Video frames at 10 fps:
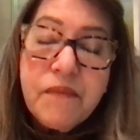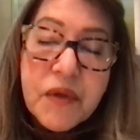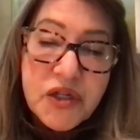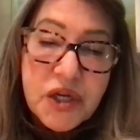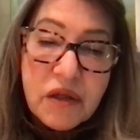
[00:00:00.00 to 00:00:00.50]

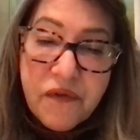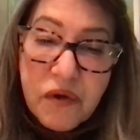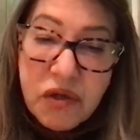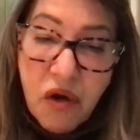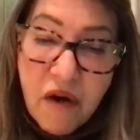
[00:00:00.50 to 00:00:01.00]
She had the
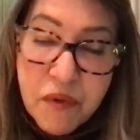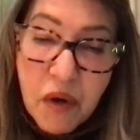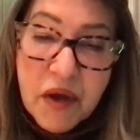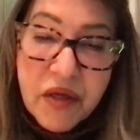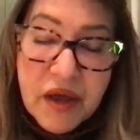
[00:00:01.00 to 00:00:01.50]
first
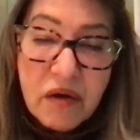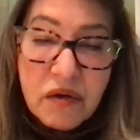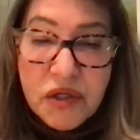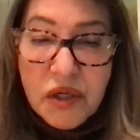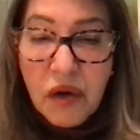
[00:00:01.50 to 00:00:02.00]
off-Broadway theater.
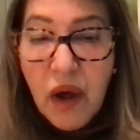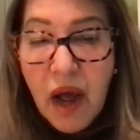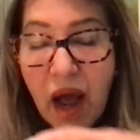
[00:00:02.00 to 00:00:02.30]
So